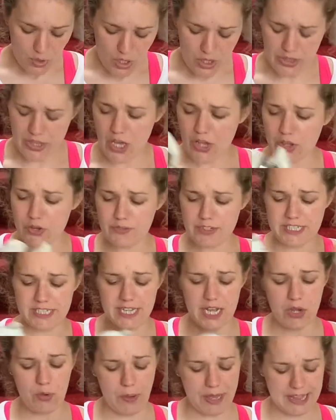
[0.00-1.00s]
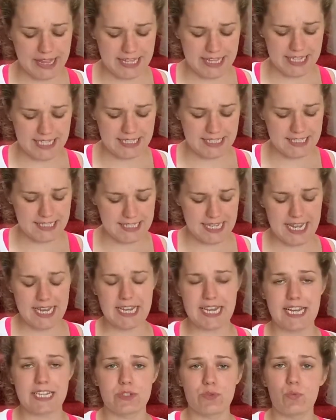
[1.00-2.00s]
the other reason I quite like this
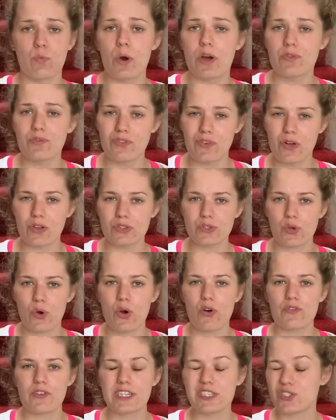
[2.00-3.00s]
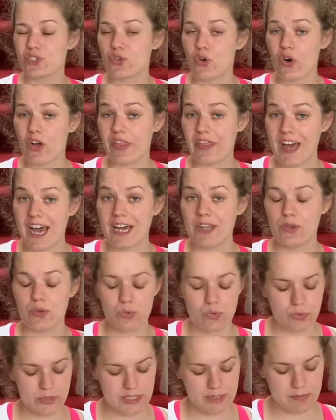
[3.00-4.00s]
design is if one falls off, it's not that
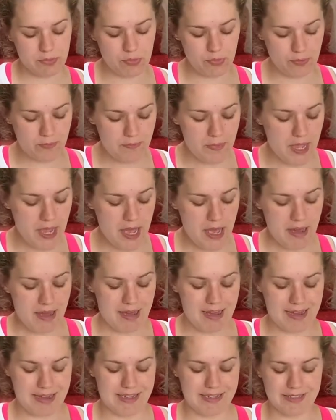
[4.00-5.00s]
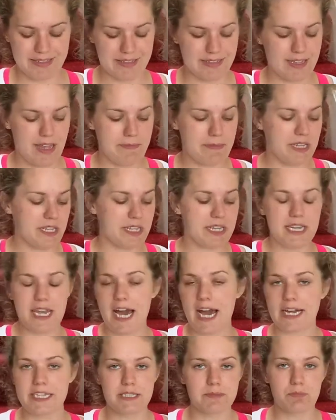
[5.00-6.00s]
noticeable. And I mean, you can
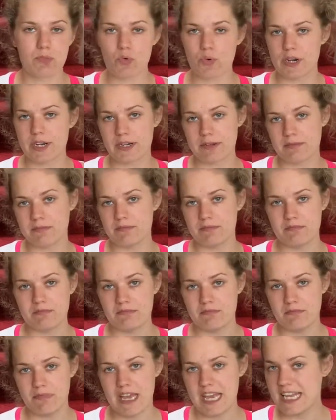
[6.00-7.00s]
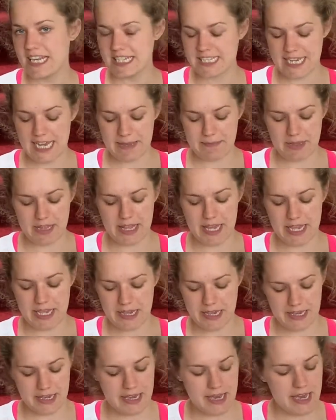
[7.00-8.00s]
add more anytime you
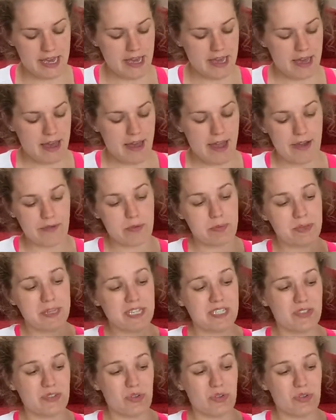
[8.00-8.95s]
like. I replaced